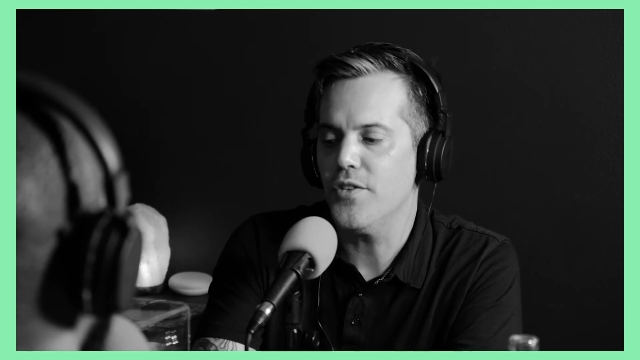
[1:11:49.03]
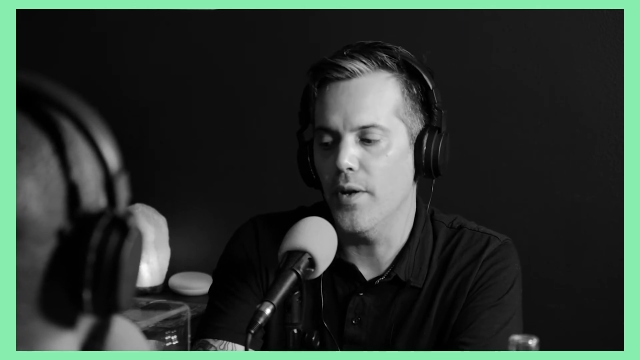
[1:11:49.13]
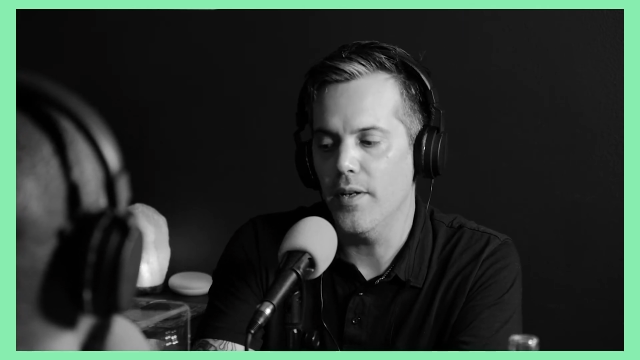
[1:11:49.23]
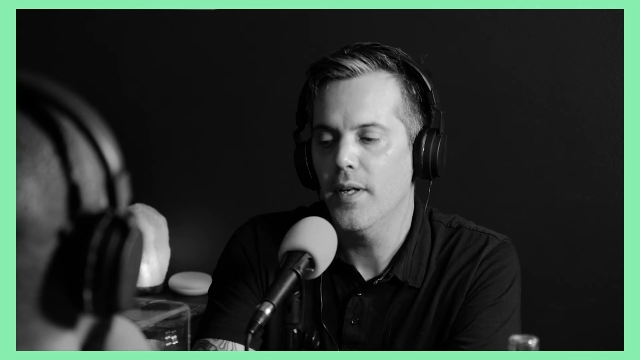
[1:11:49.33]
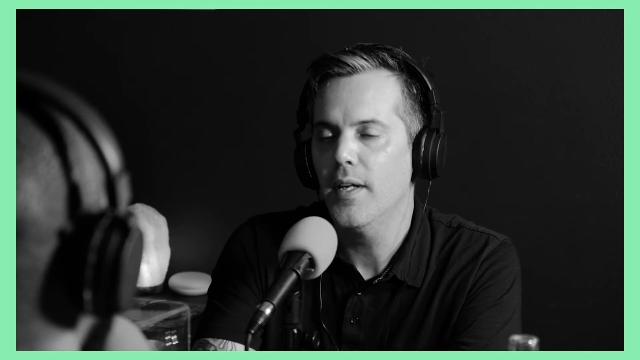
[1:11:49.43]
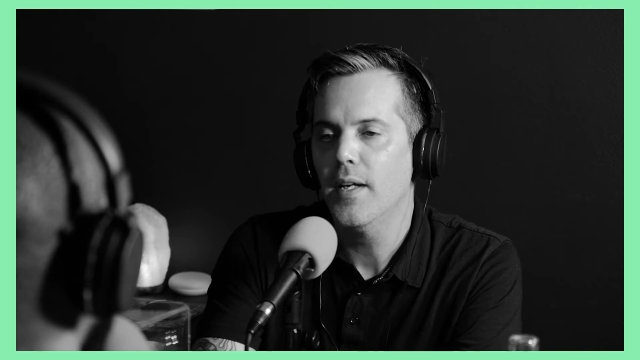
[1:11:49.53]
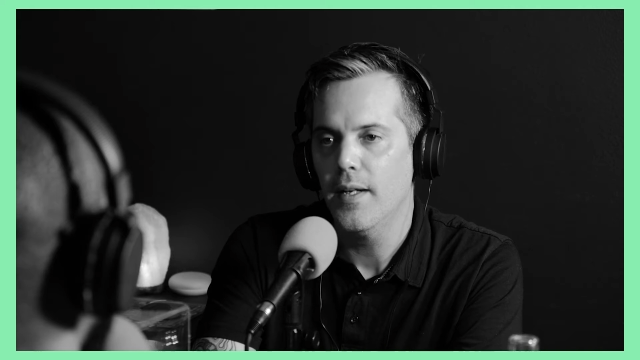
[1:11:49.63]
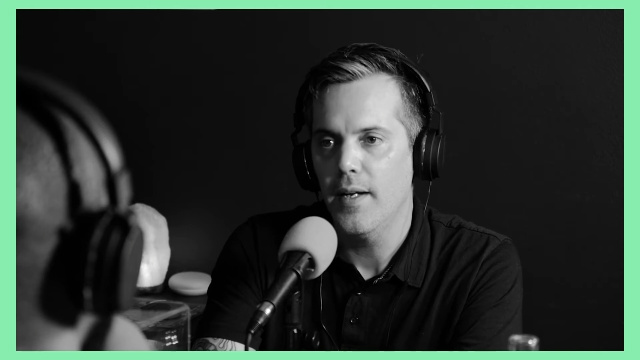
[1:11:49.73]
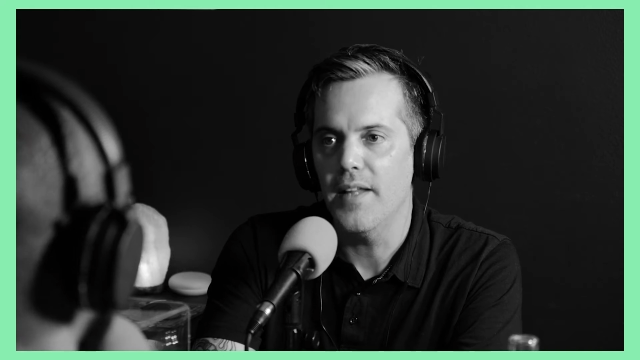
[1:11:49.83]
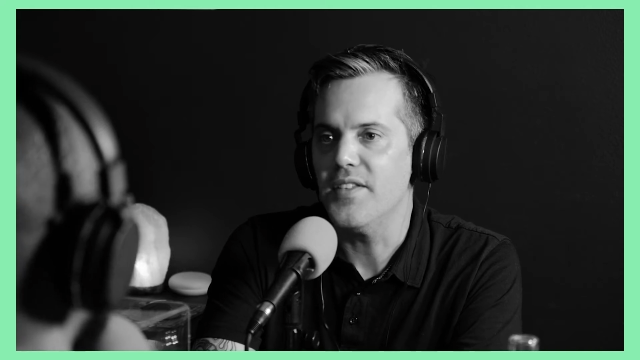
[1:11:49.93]
So
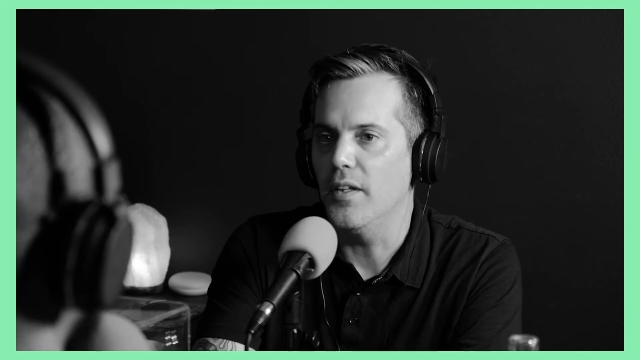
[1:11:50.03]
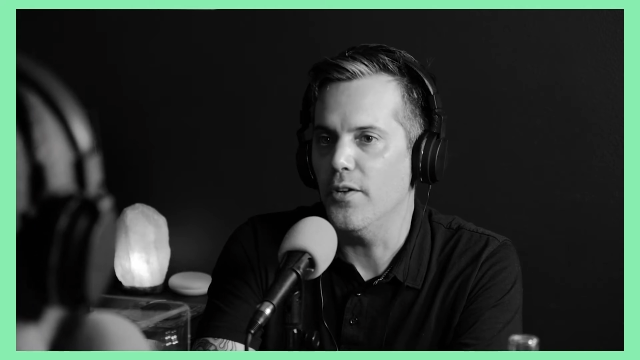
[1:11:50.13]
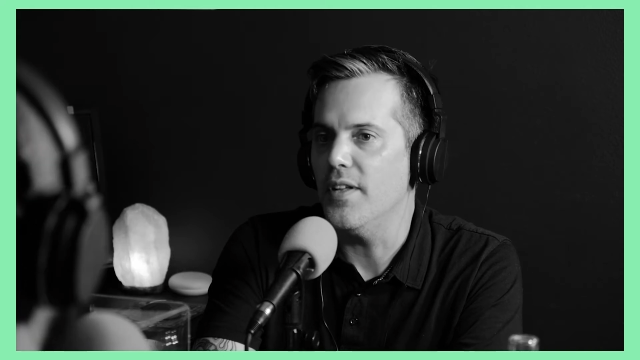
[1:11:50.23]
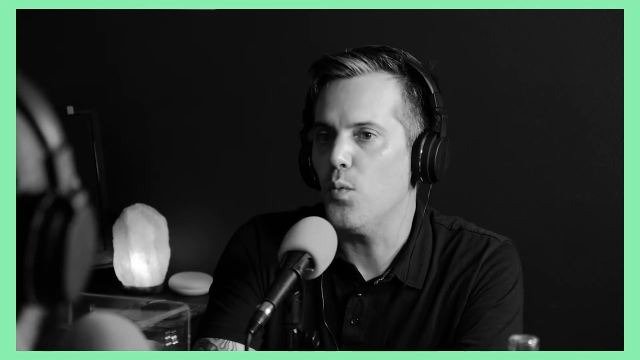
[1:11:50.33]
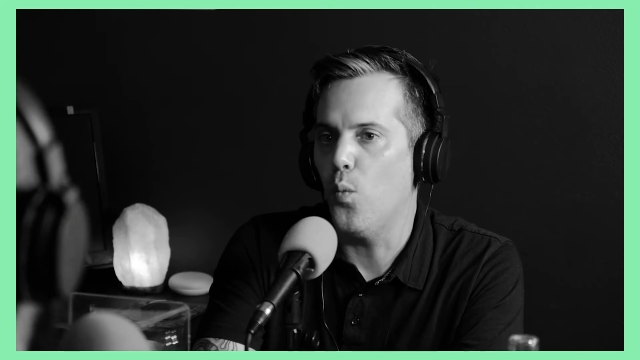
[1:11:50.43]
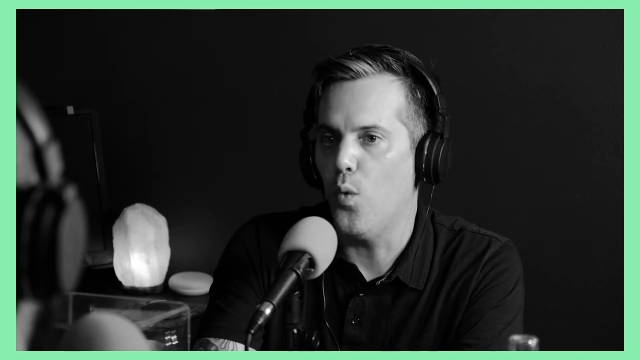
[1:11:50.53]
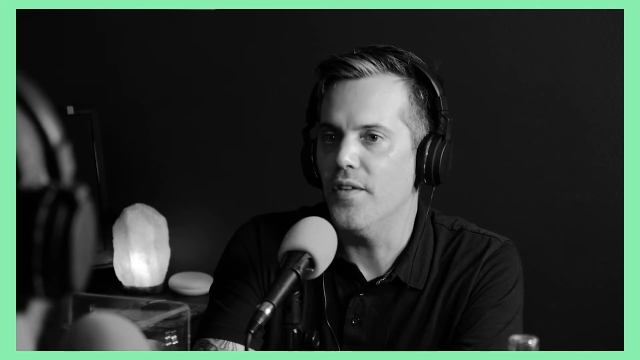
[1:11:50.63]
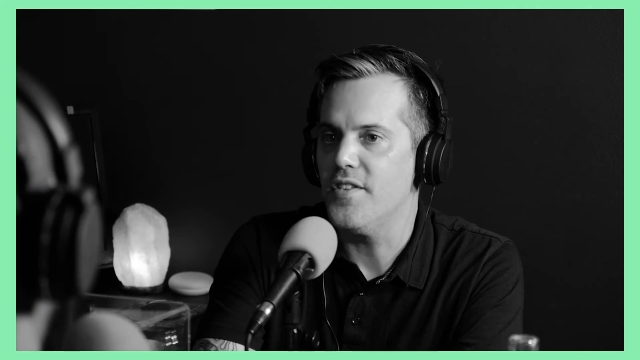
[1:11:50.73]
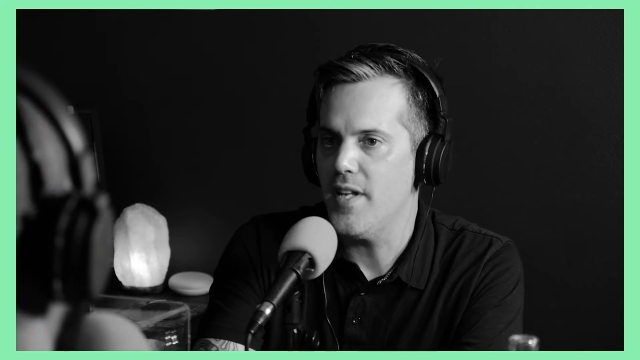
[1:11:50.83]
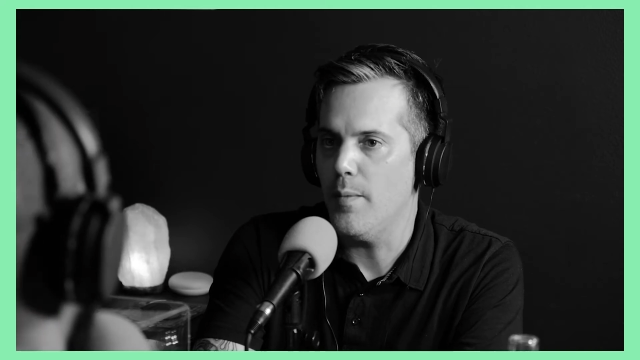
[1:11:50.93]
it's
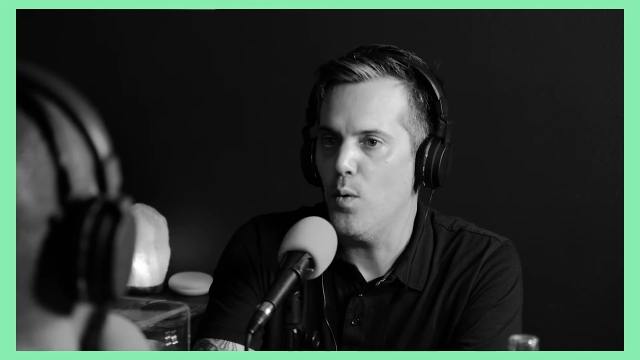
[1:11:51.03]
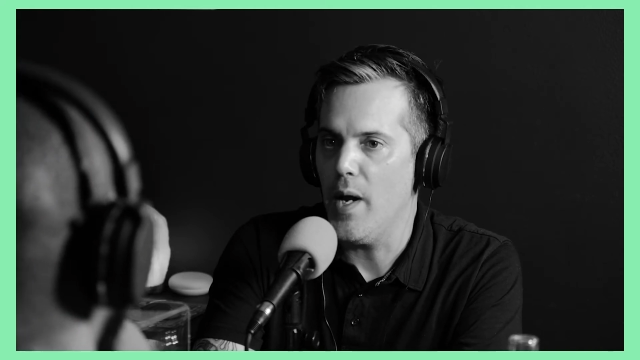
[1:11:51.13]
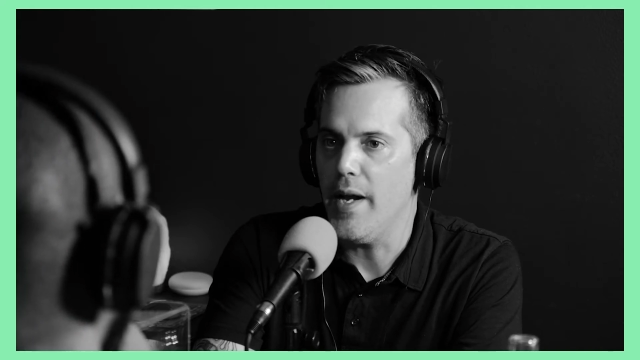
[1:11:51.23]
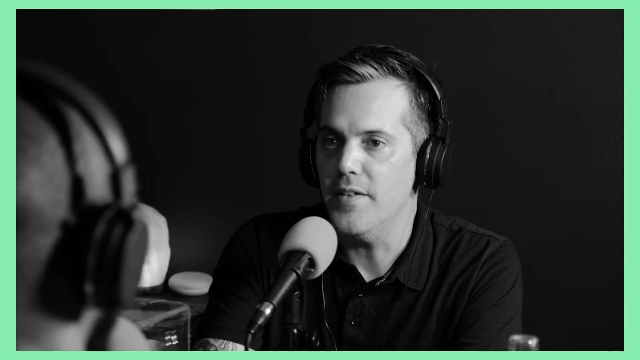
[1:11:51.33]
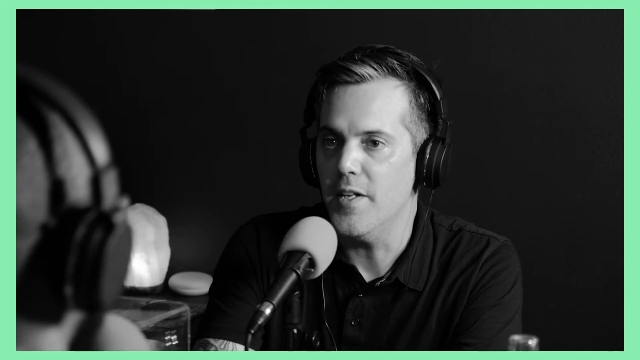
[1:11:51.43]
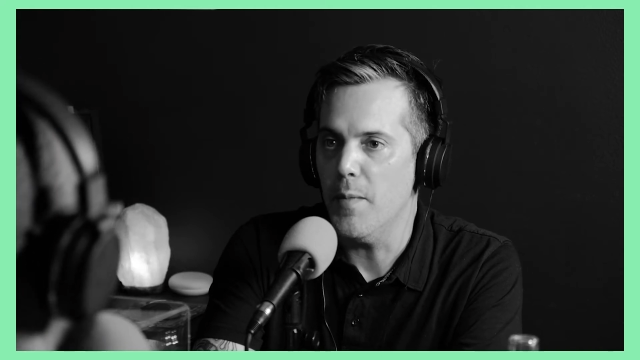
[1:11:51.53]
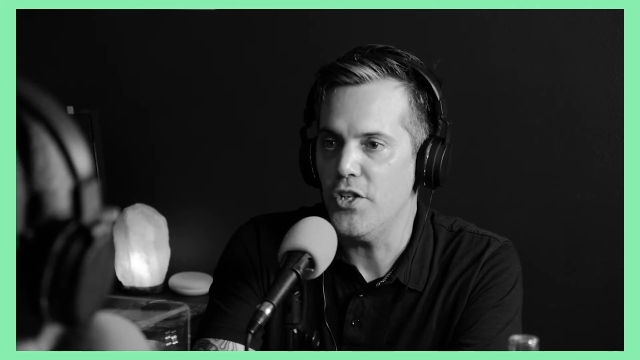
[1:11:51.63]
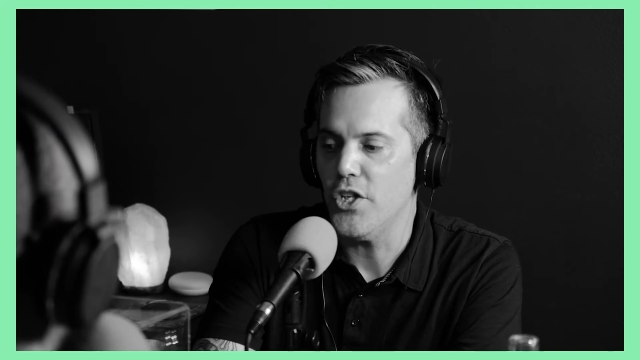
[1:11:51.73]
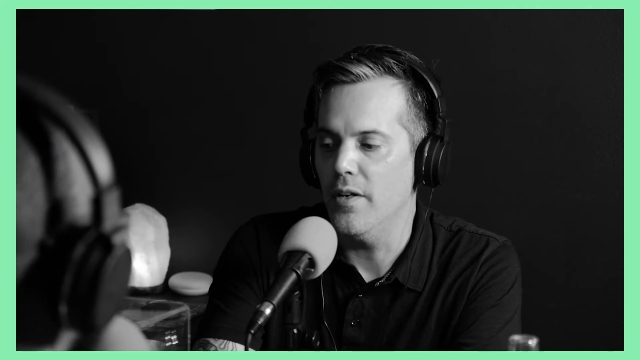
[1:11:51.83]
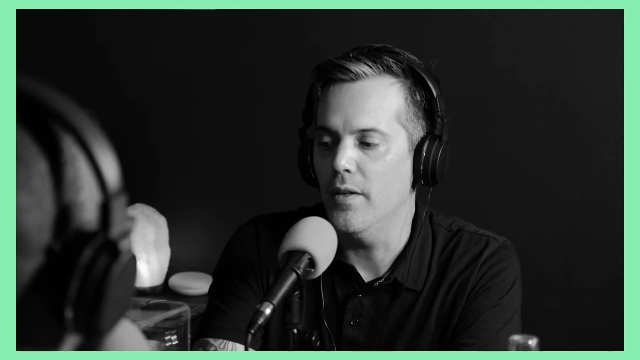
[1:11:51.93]
one step away in
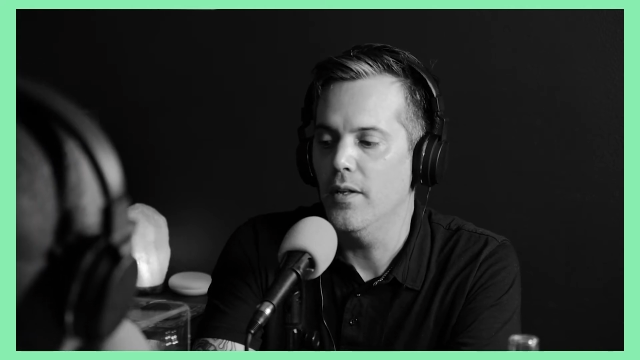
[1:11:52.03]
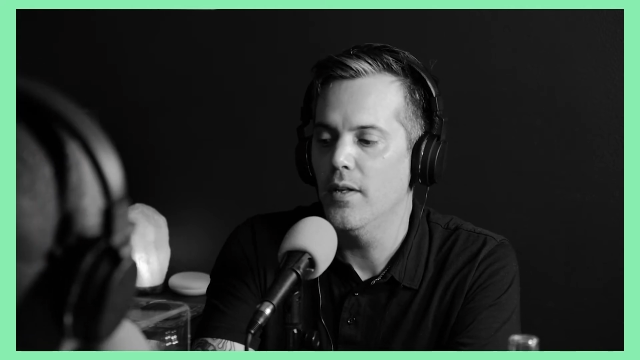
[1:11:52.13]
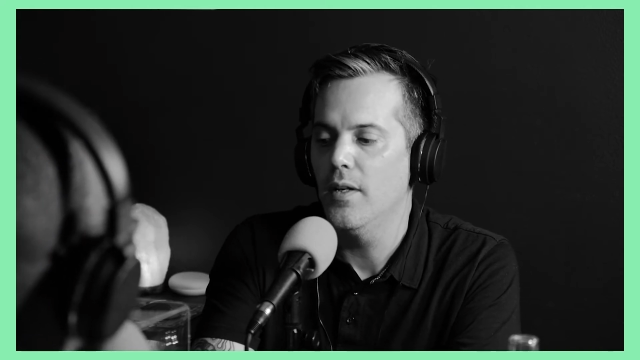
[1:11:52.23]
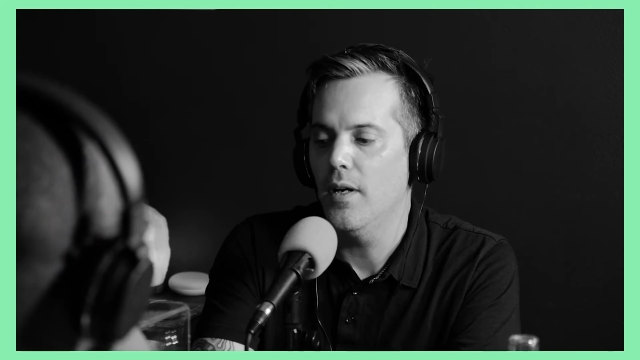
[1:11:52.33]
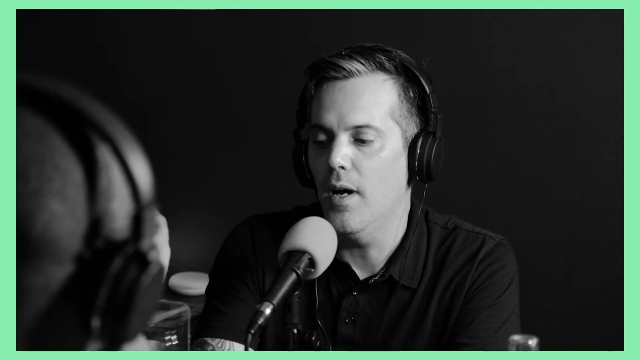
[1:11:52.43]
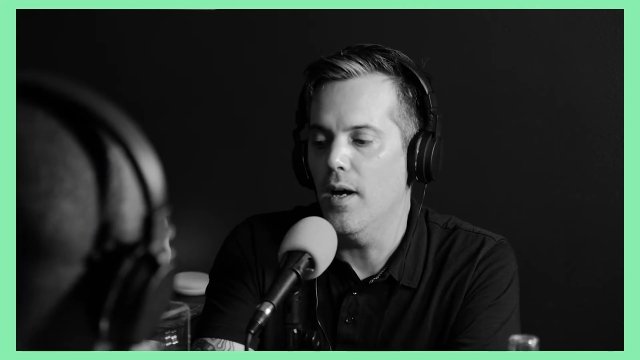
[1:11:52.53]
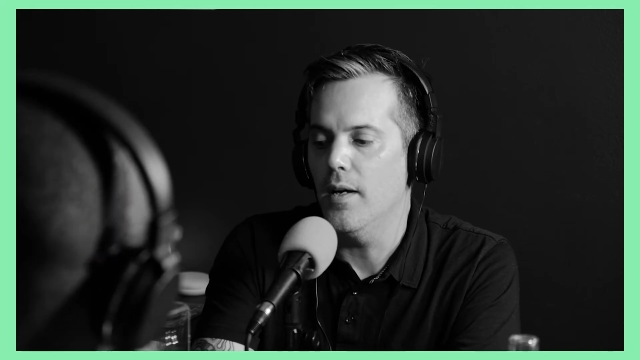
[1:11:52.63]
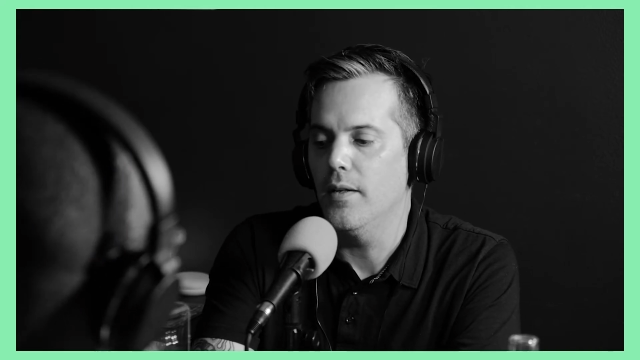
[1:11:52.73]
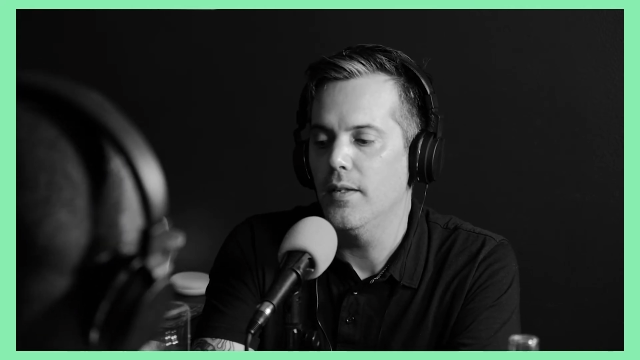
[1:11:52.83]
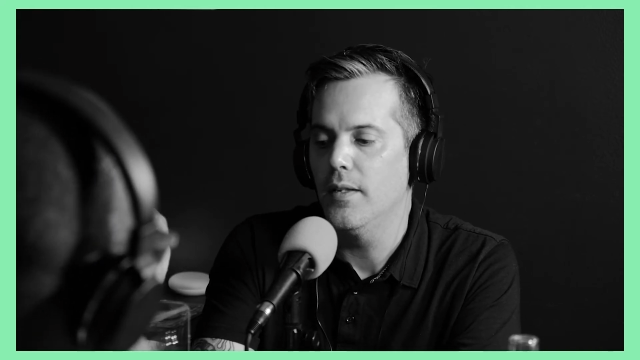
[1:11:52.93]
dimension,
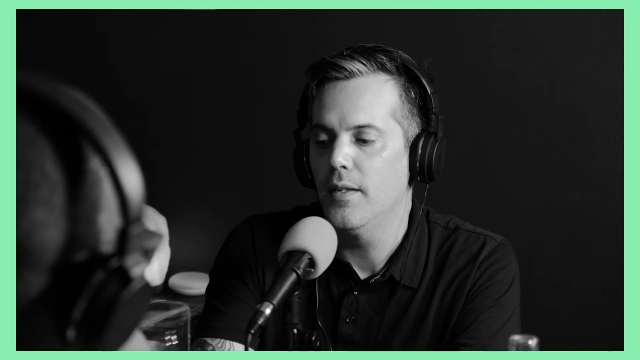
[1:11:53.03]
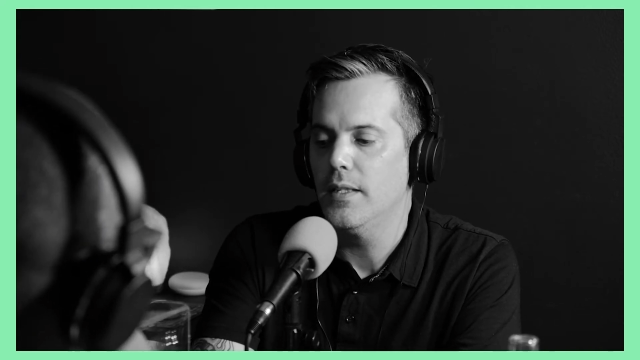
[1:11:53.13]
and